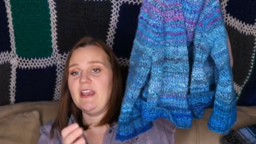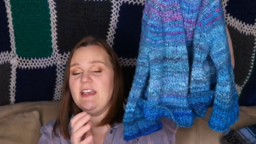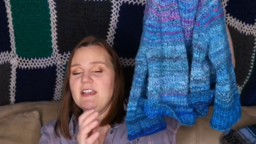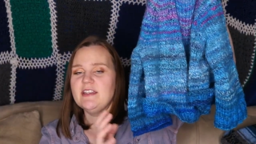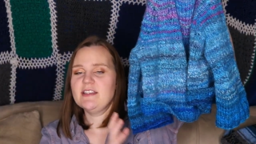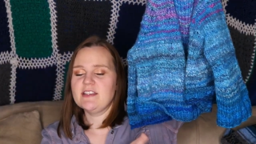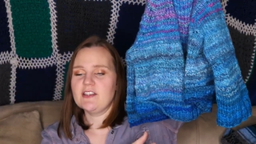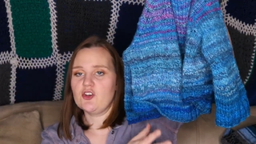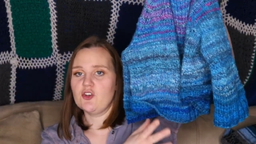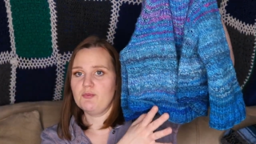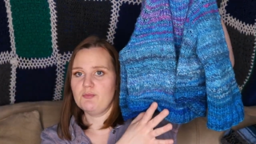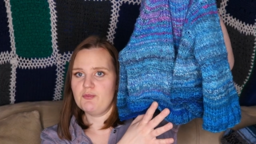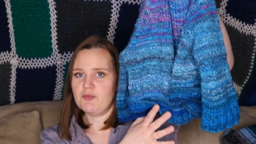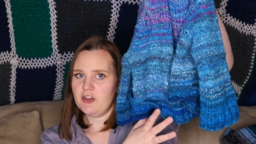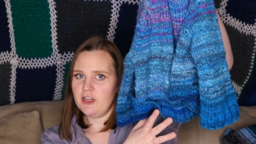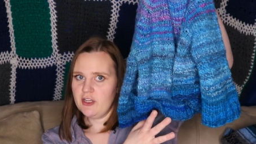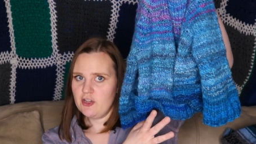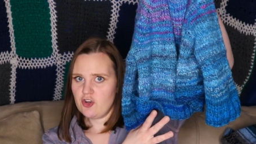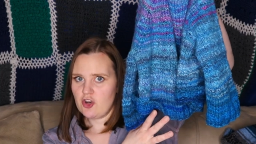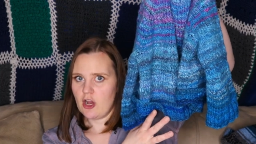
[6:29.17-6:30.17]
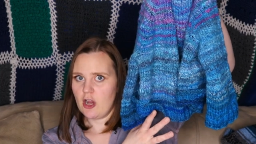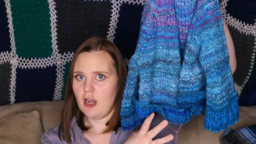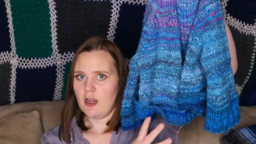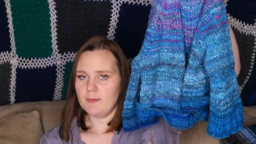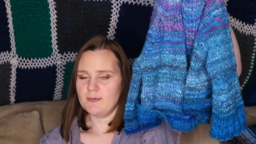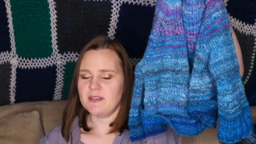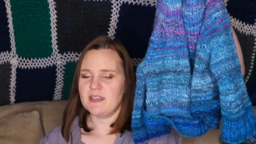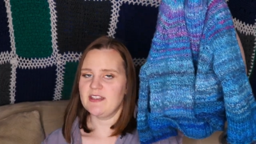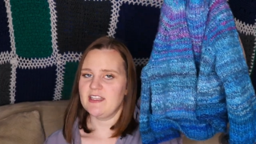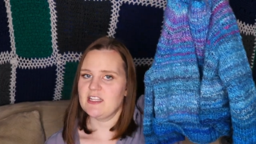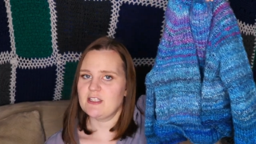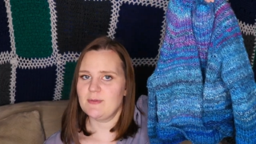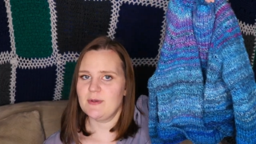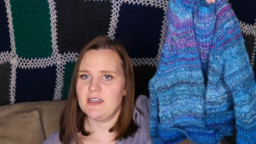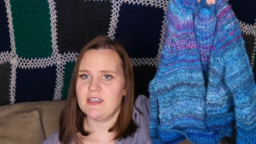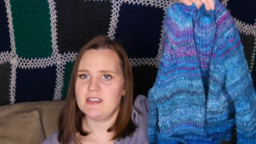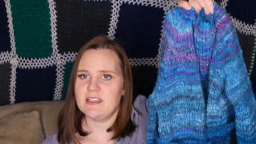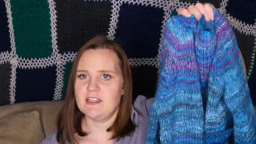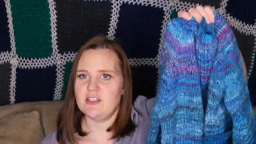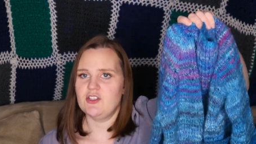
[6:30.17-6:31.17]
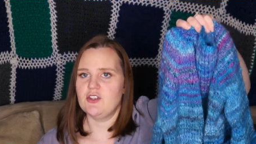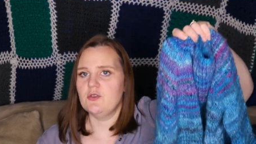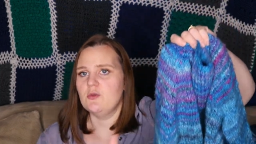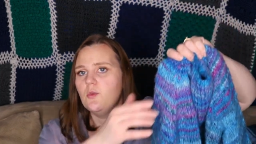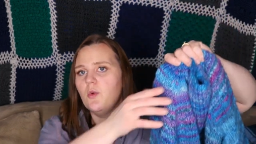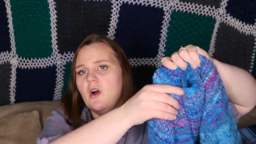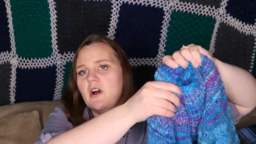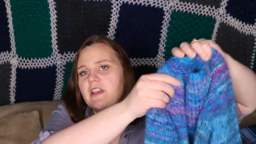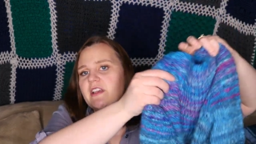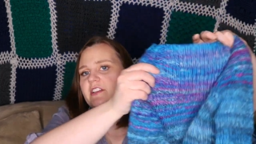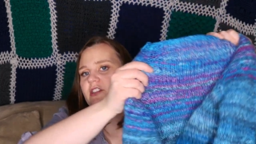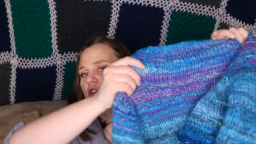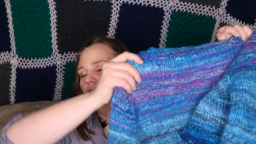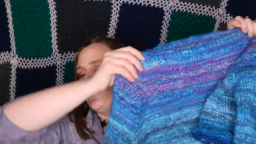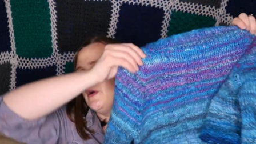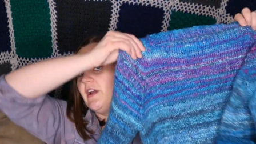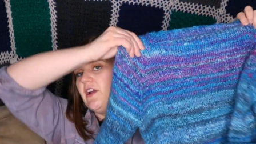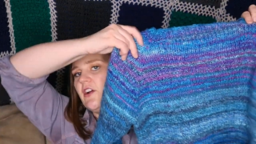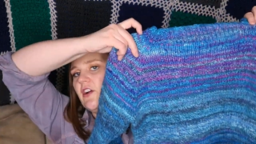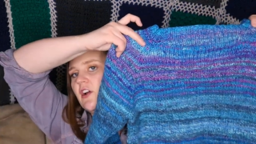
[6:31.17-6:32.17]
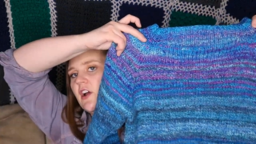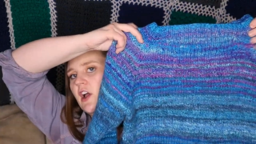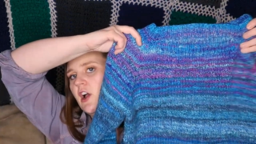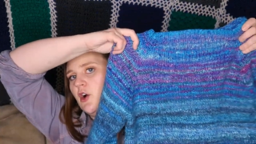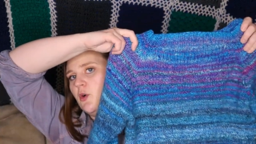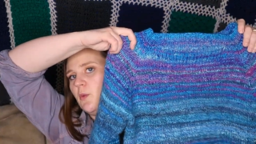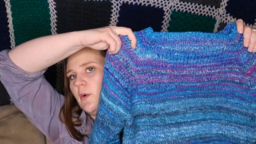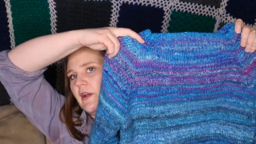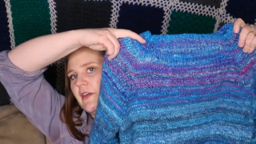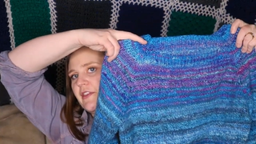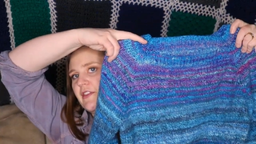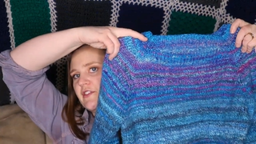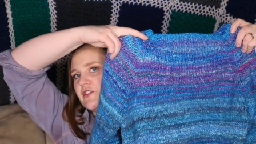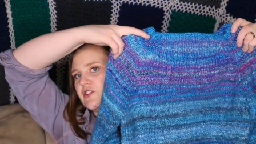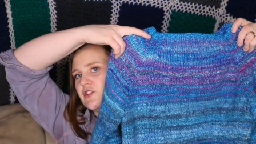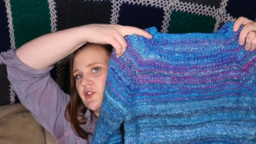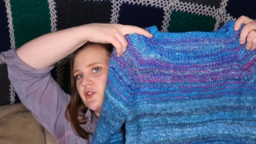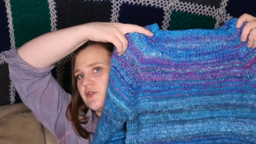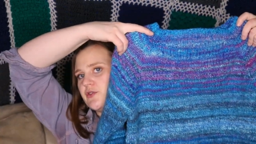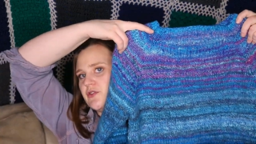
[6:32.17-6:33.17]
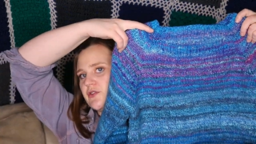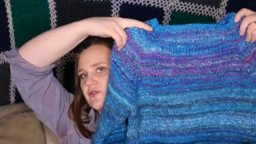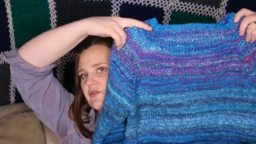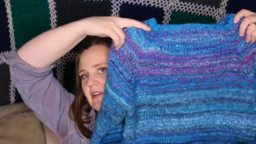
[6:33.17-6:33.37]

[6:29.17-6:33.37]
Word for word: It is pretty cropped and that's because I do want it to wear with skirts or